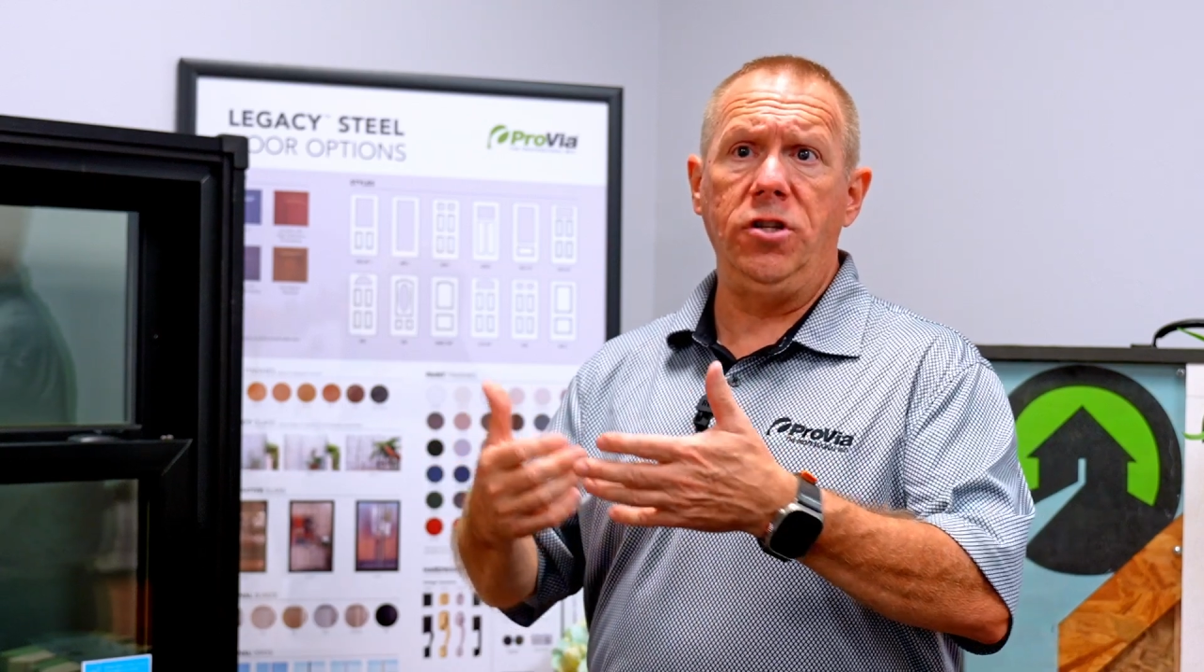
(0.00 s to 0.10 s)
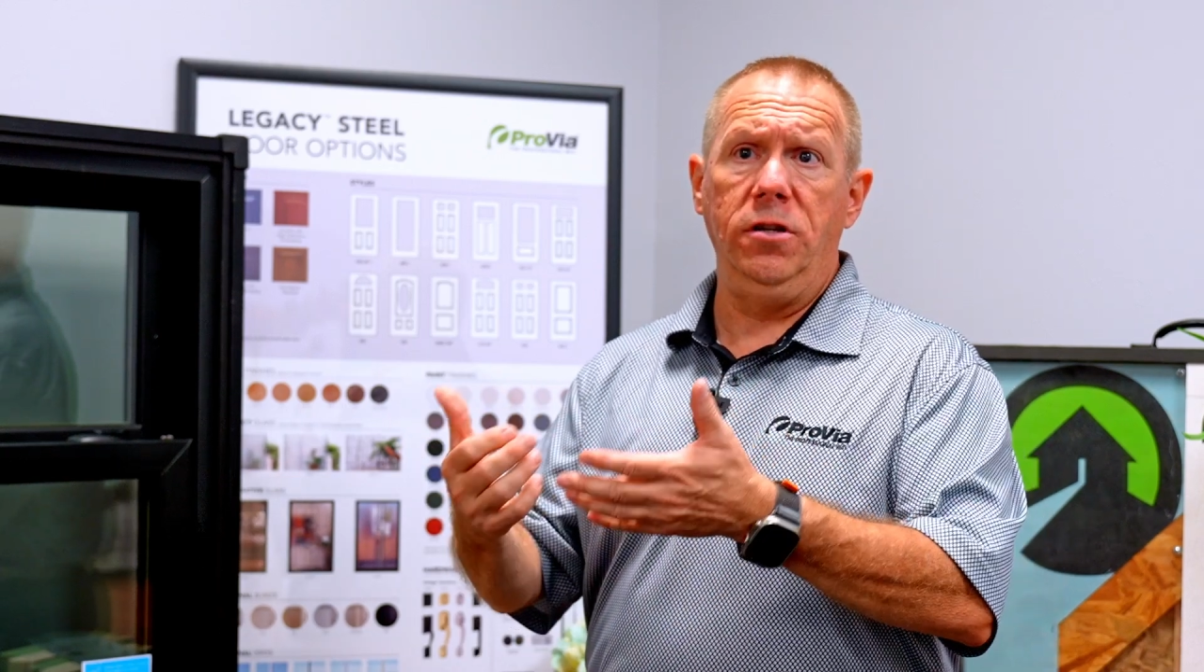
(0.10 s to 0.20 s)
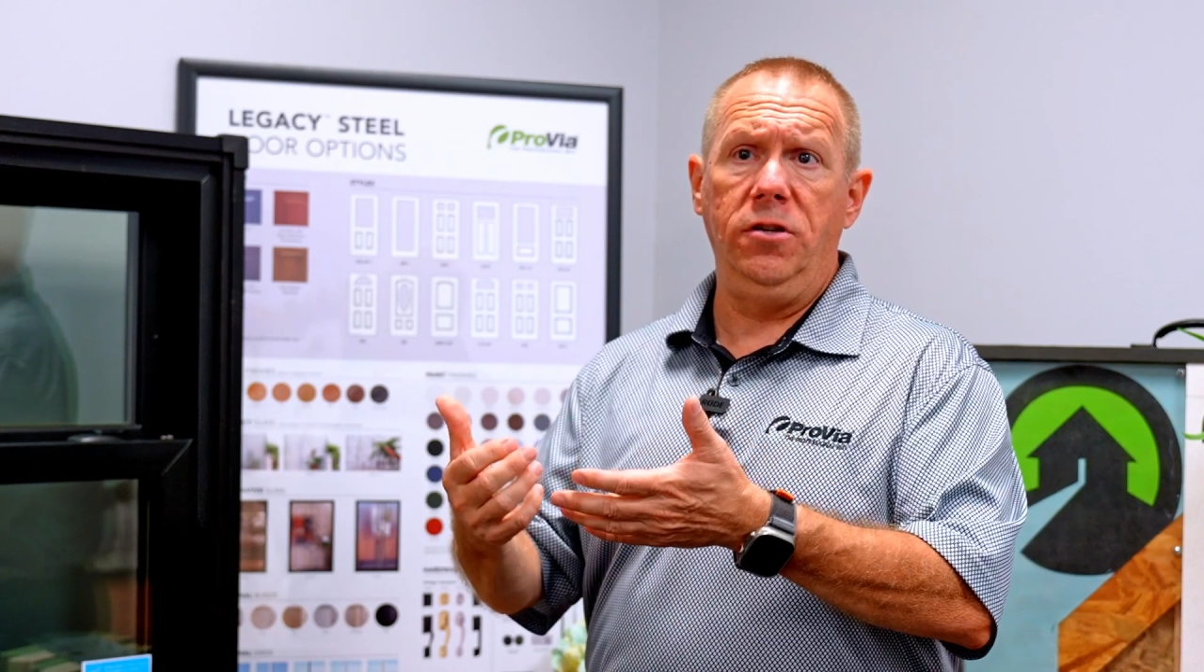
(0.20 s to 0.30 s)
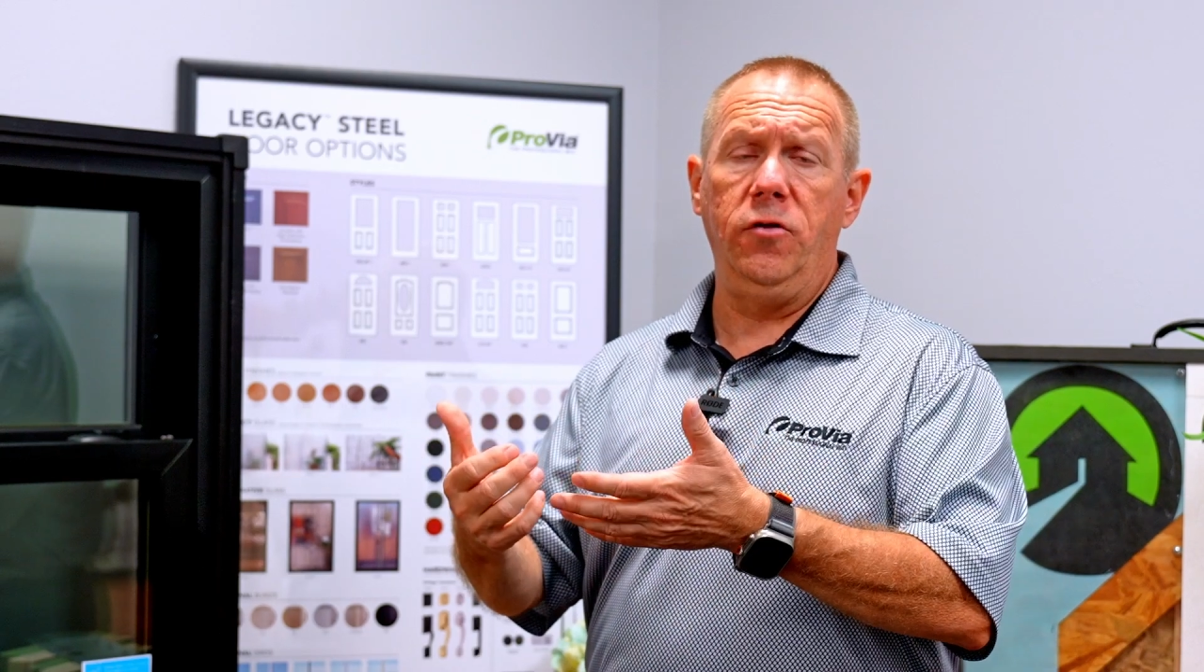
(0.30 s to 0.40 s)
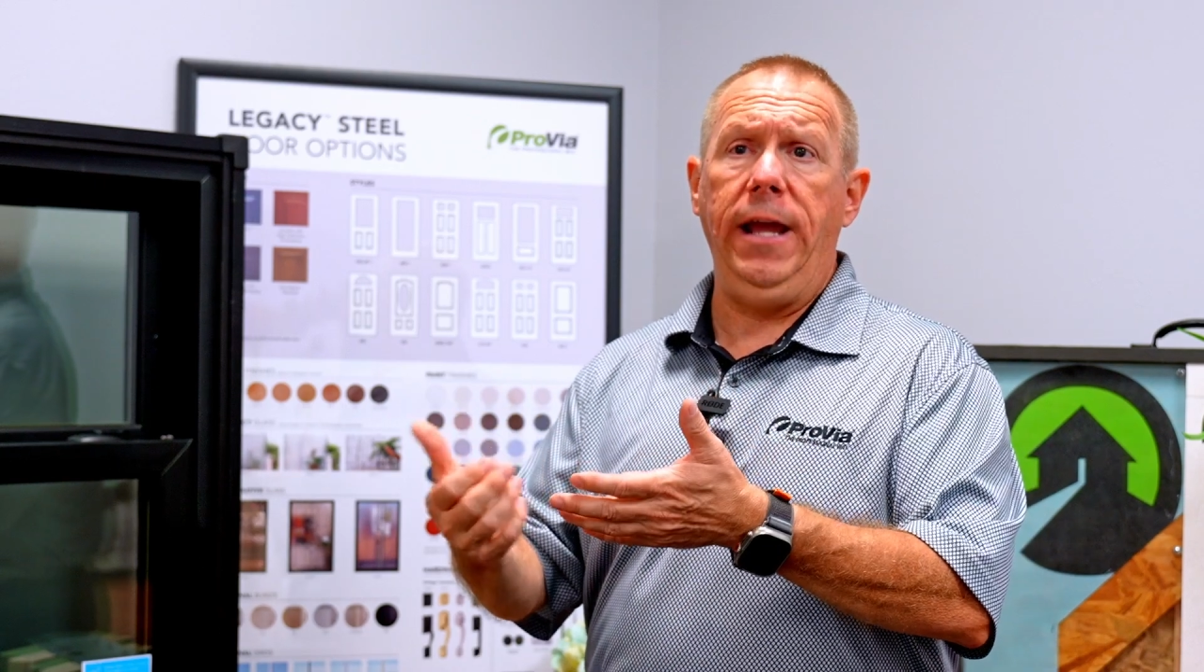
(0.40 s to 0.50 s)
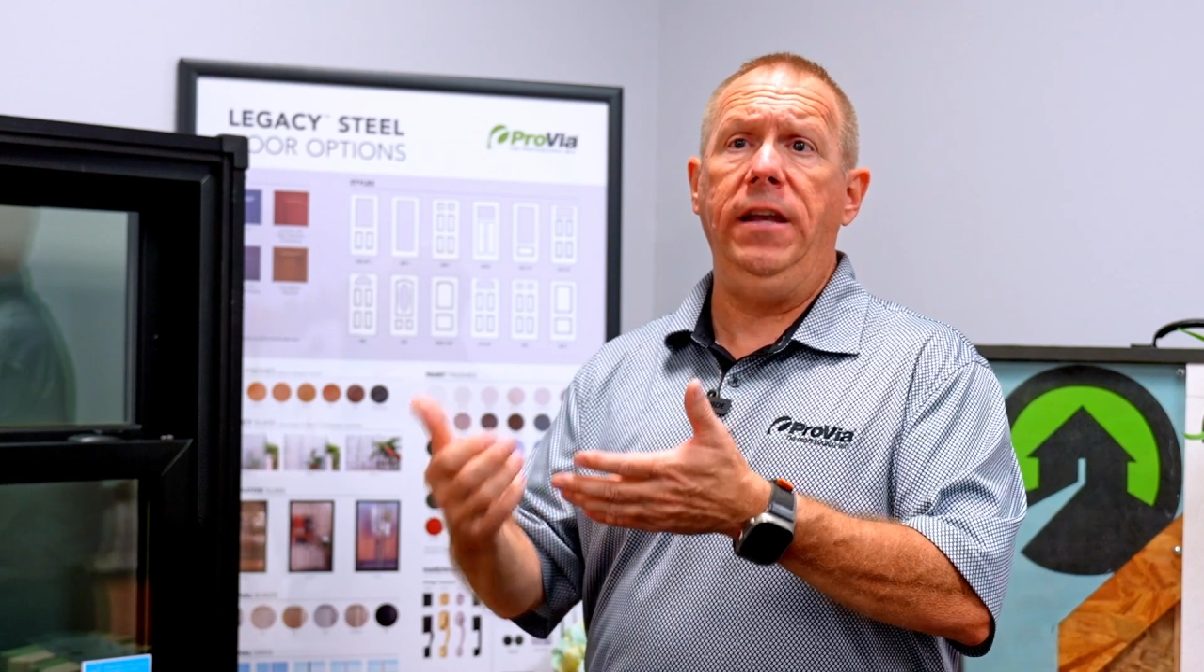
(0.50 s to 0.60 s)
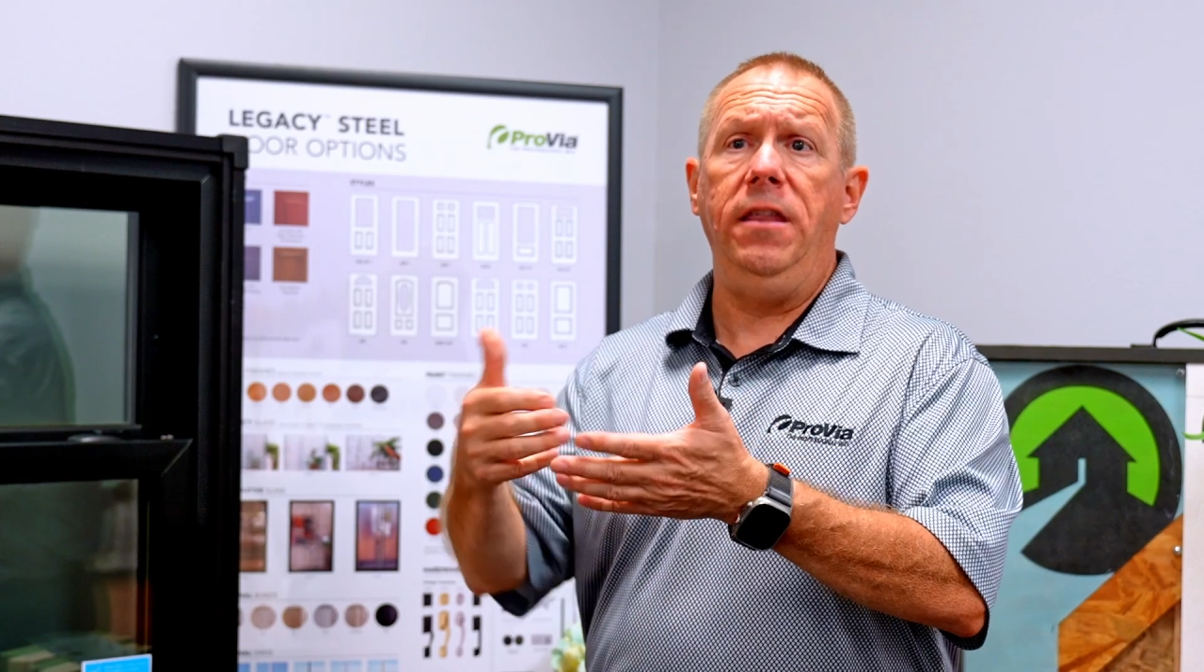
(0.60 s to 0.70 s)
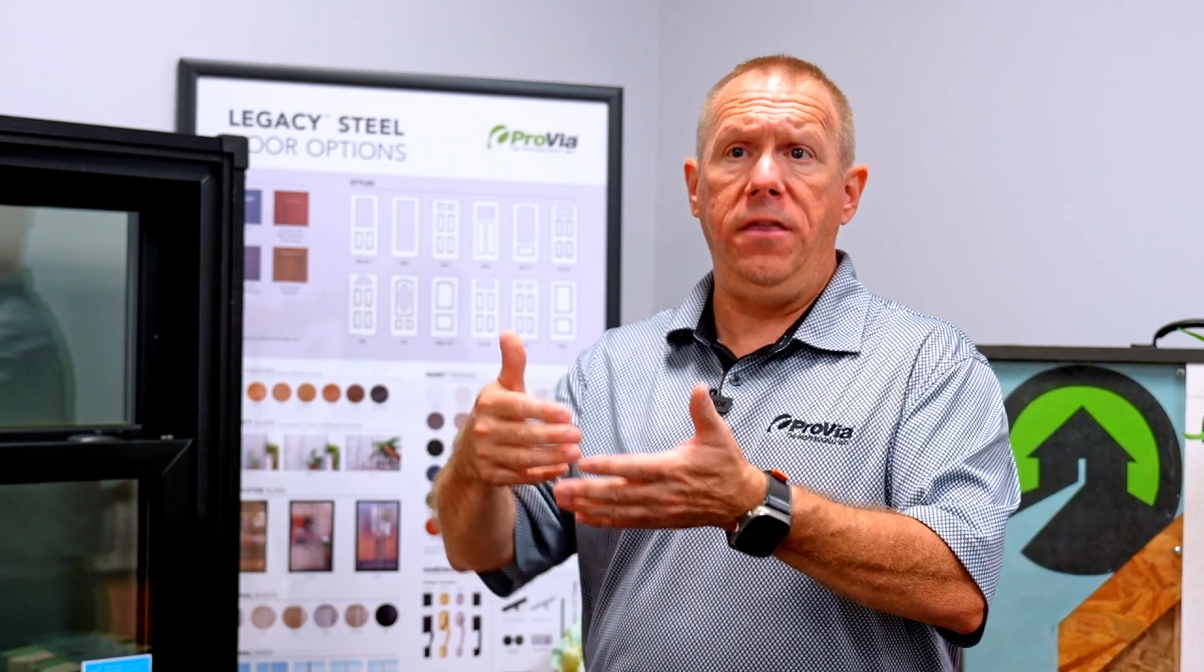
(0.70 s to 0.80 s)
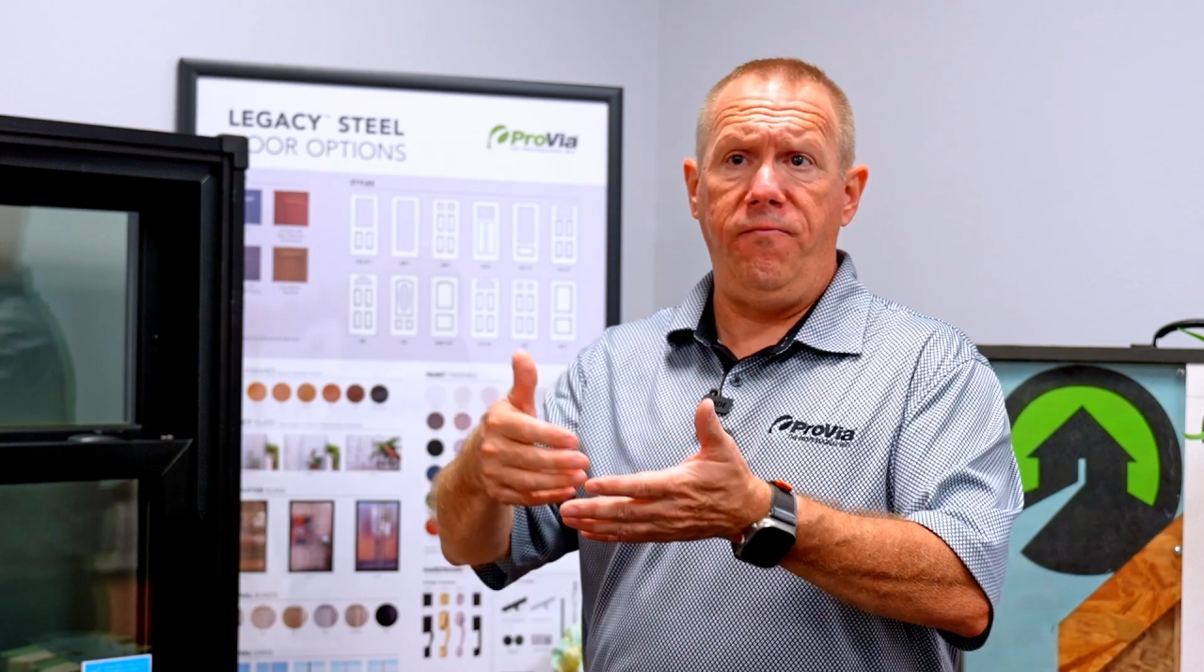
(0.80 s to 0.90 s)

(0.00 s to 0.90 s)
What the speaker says: grade